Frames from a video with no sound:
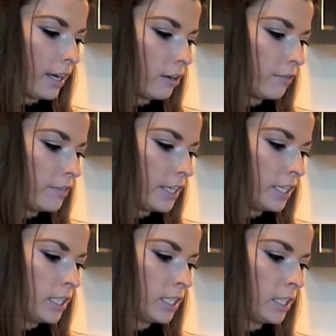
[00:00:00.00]
out of there,
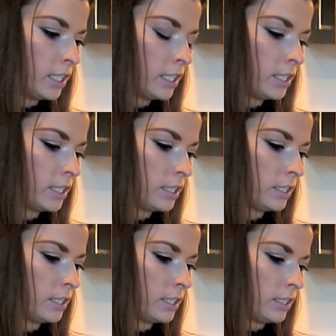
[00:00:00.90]

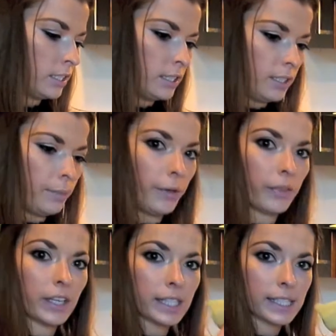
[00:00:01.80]
about
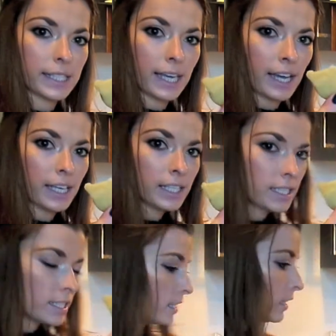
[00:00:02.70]
this
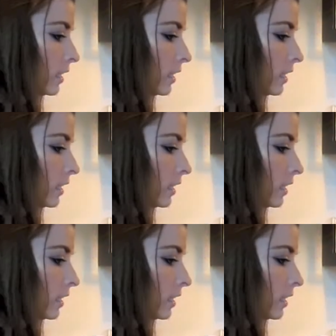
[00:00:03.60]
size,